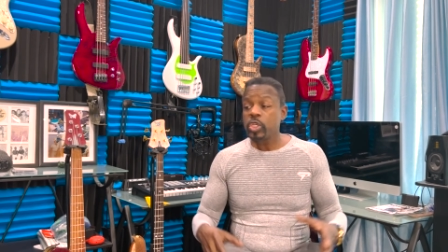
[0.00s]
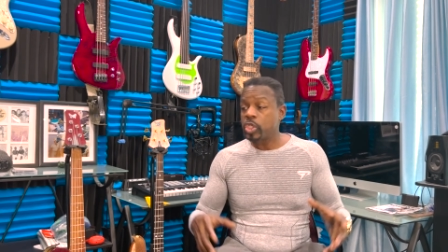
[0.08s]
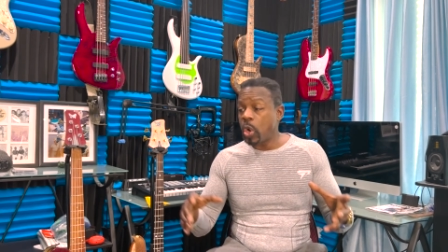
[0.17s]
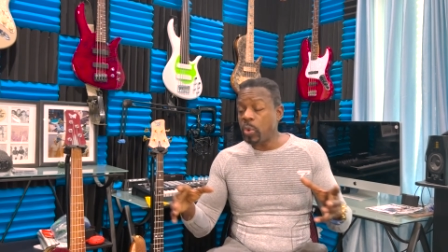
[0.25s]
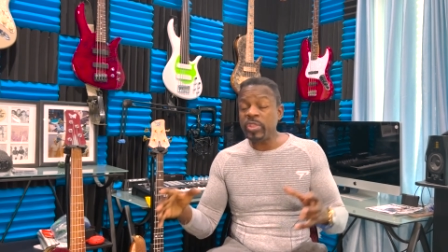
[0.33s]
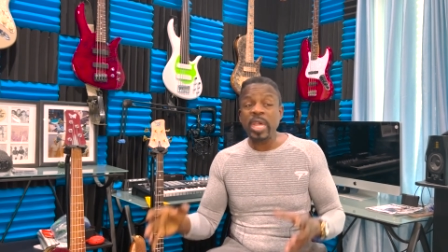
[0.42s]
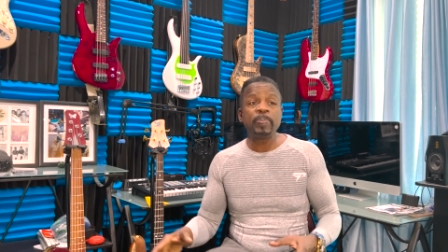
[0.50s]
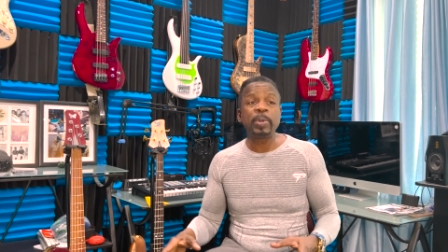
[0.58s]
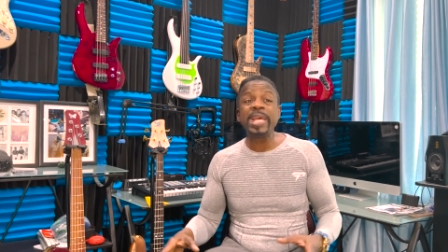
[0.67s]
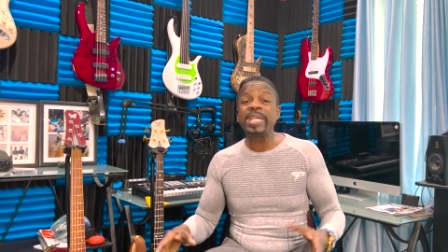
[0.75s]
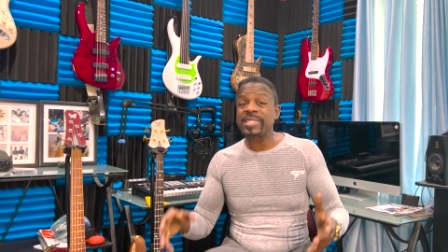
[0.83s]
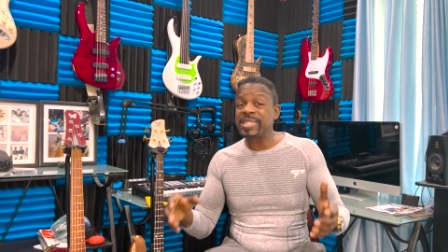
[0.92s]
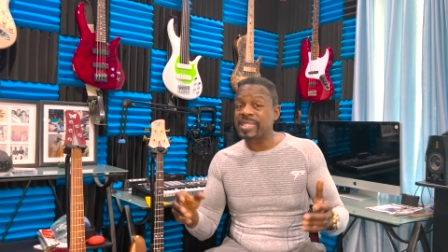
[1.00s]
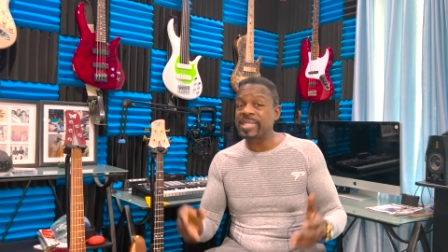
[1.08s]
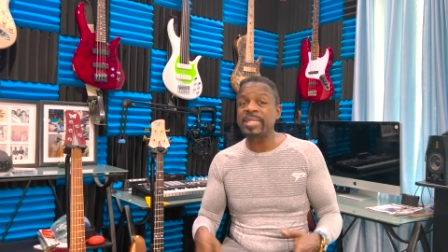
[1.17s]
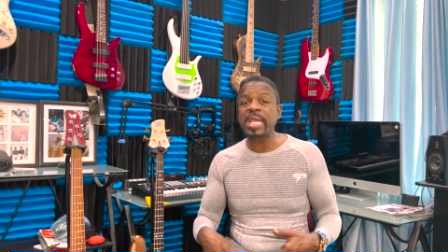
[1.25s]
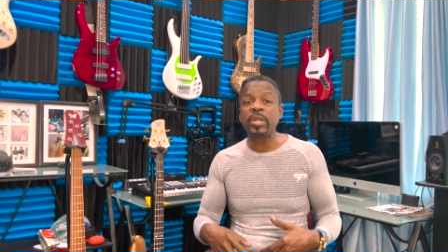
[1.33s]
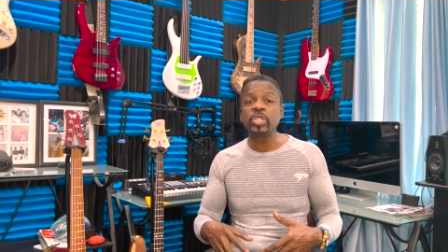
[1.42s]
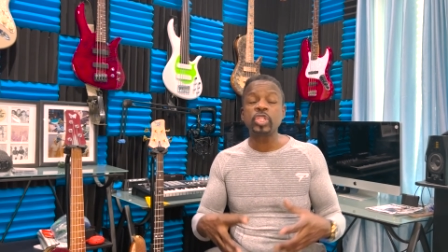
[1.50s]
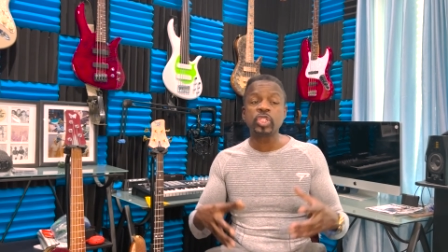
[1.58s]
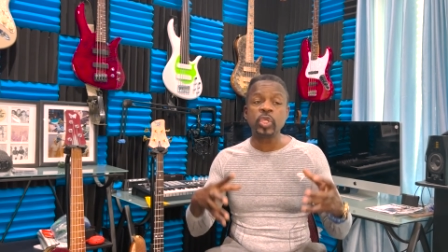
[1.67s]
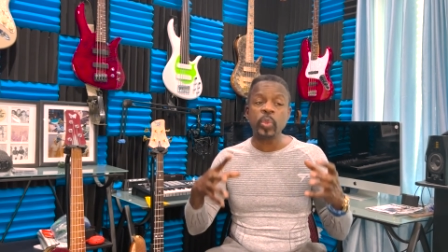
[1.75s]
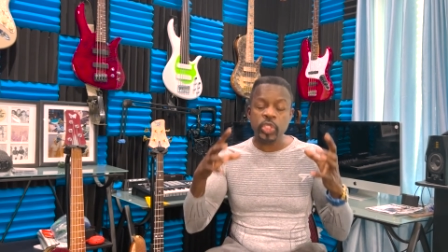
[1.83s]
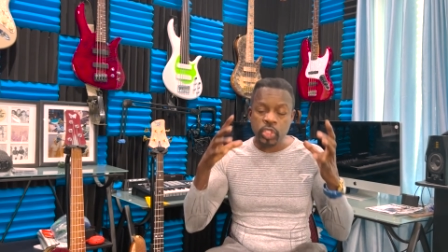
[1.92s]
Go to that place and sit down and just
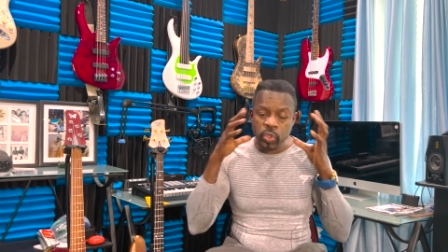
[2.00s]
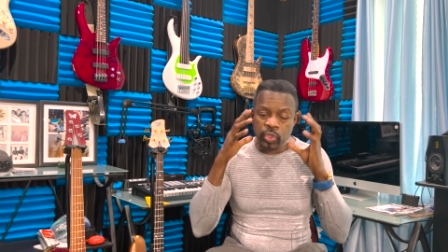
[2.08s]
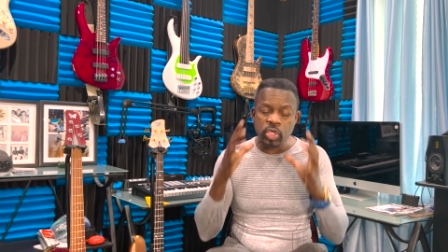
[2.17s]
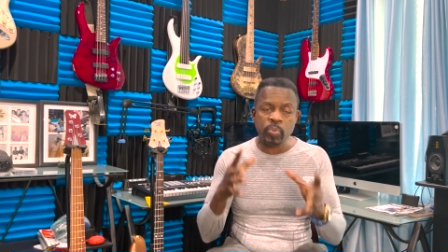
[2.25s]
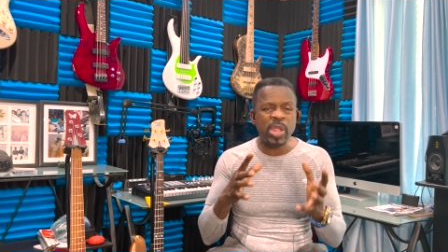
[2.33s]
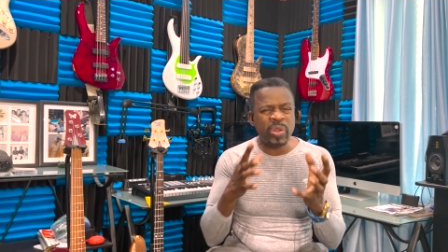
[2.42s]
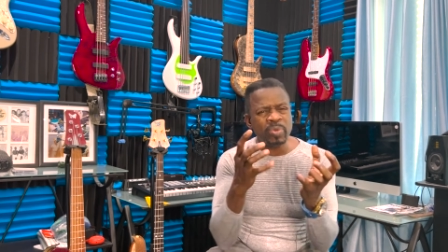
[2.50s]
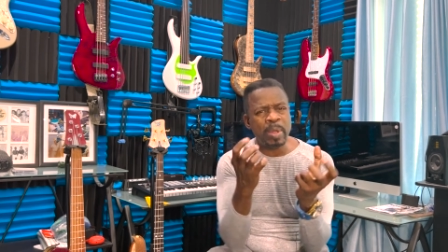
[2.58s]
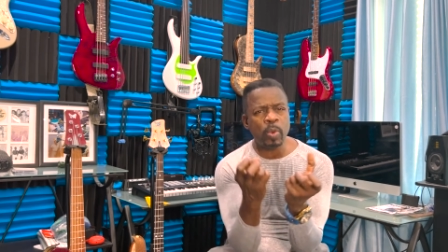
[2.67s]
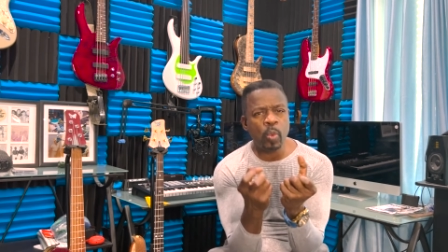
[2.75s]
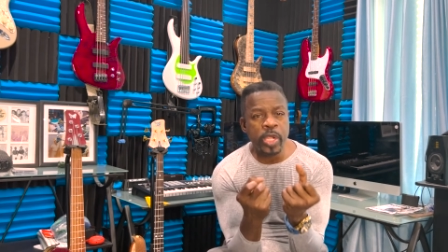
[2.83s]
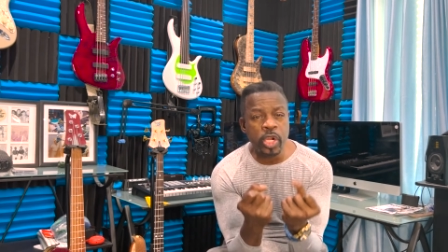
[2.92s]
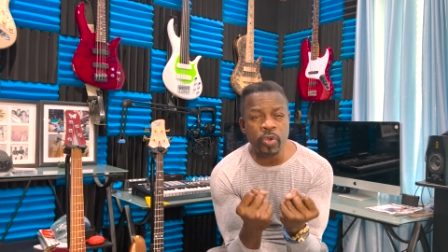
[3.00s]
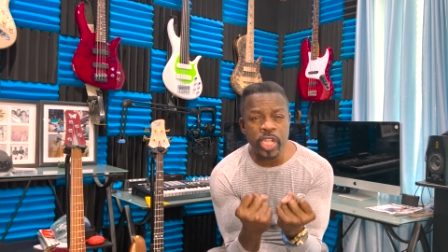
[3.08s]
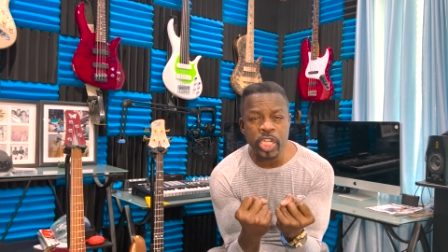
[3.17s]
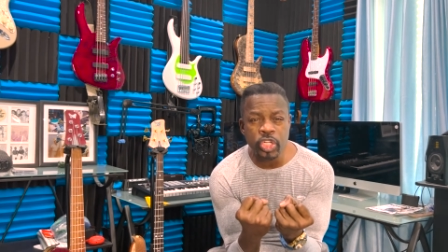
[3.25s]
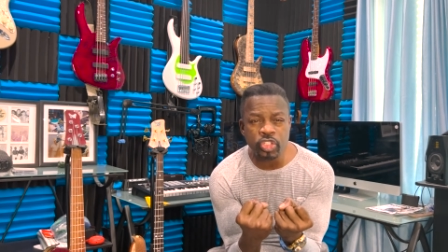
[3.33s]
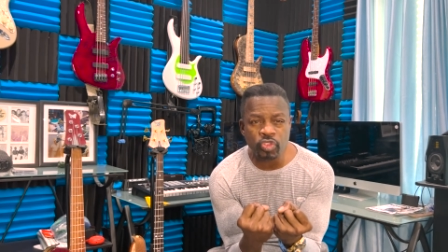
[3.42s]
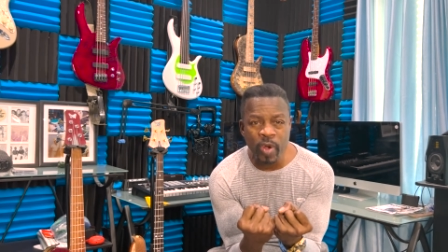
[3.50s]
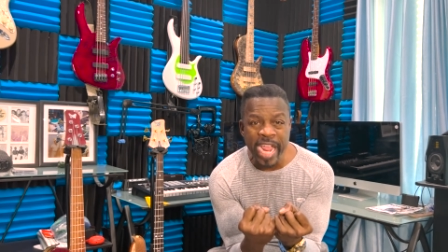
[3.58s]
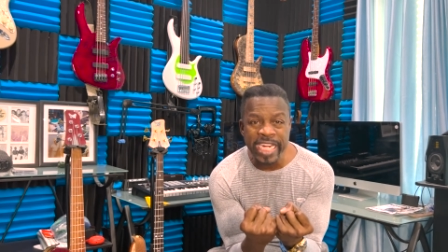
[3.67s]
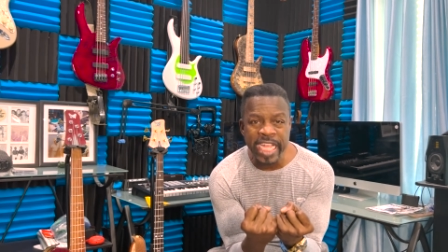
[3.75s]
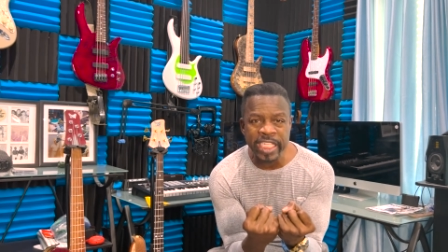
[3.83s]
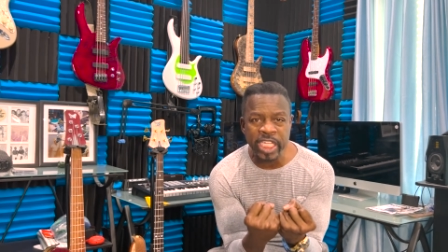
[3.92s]
do it. Use your brain. Remember, we are in
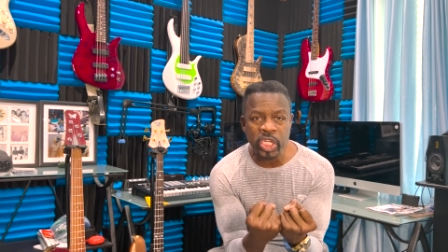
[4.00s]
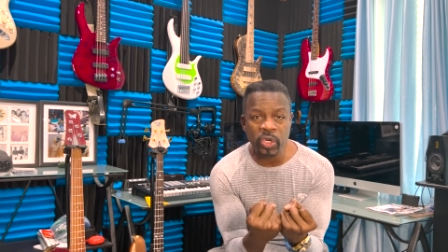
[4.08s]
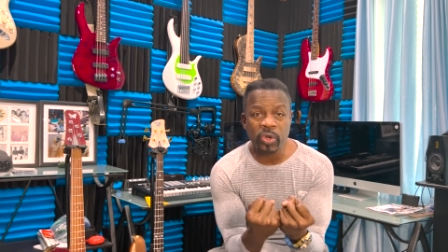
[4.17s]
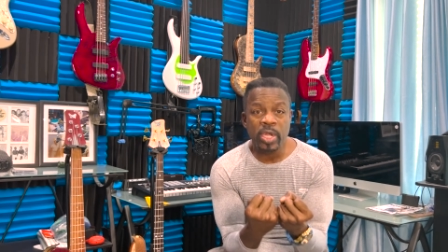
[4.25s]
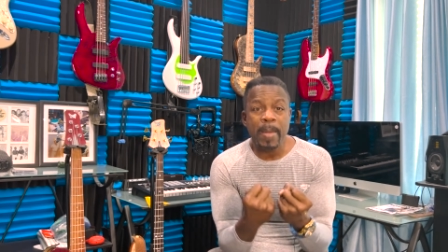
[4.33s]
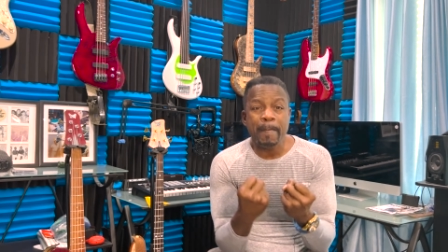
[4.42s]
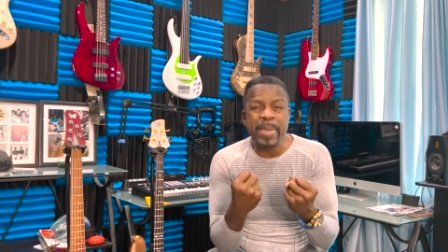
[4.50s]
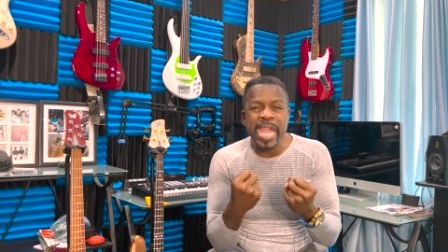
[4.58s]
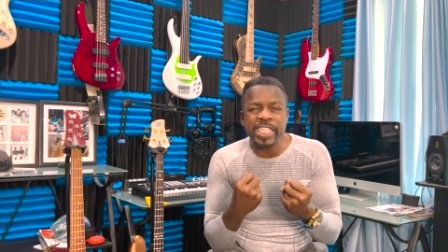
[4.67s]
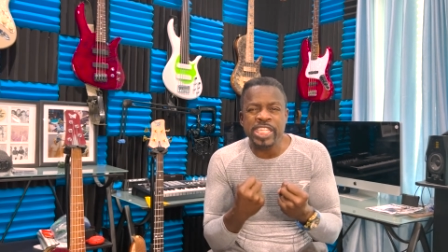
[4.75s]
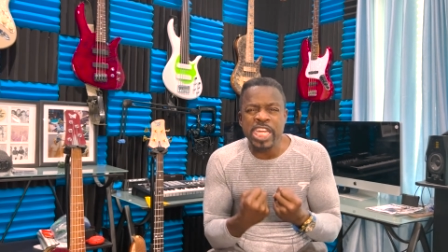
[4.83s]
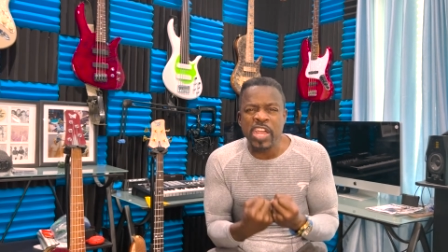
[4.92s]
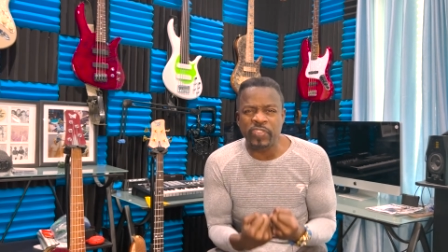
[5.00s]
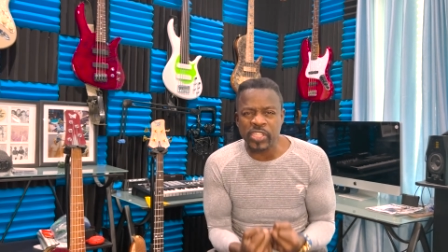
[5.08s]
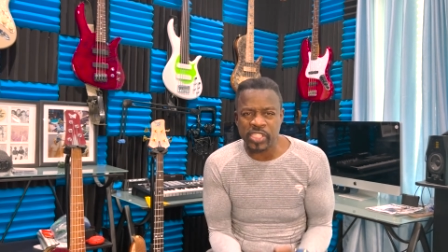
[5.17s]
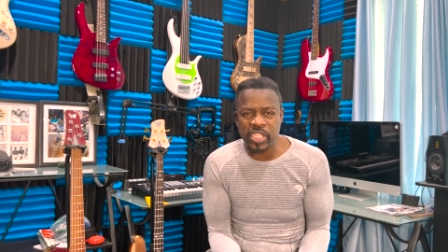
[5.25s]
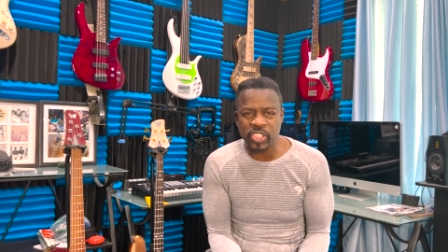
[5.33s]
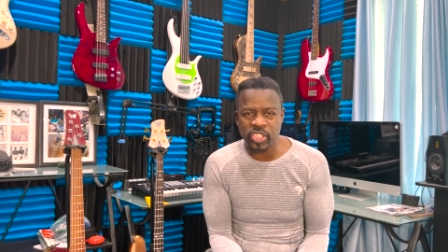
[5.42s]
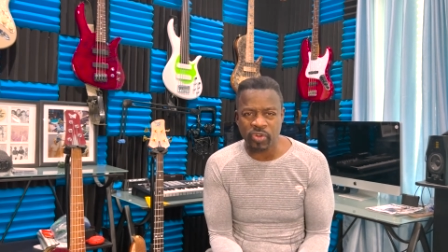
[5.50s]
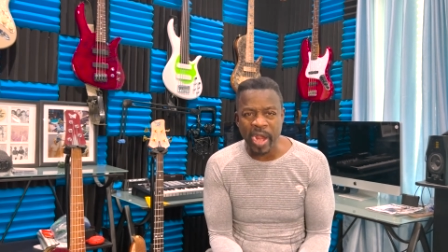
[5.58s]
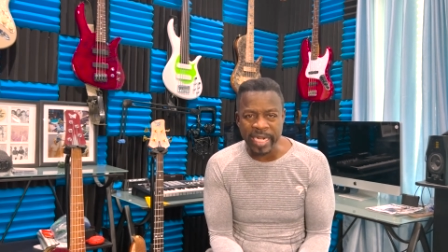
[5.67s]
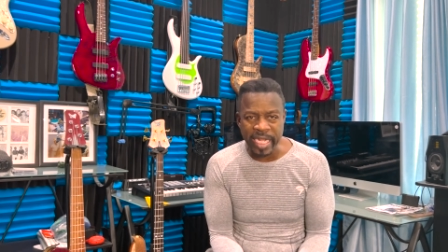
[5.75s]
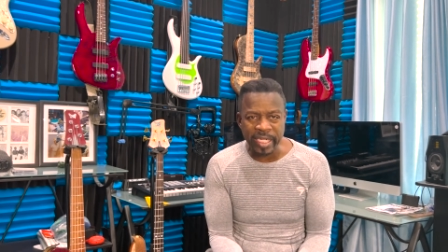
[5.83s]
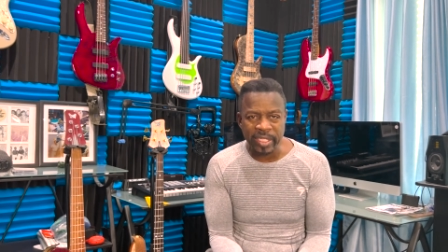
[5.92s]
training here, magnificence
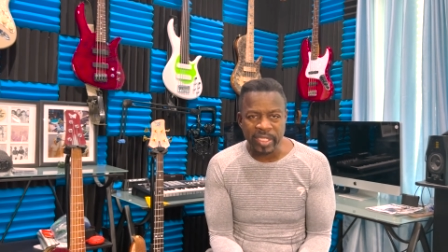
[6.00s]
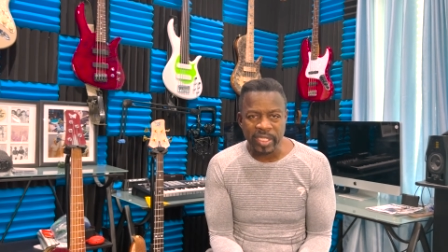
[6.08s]
training.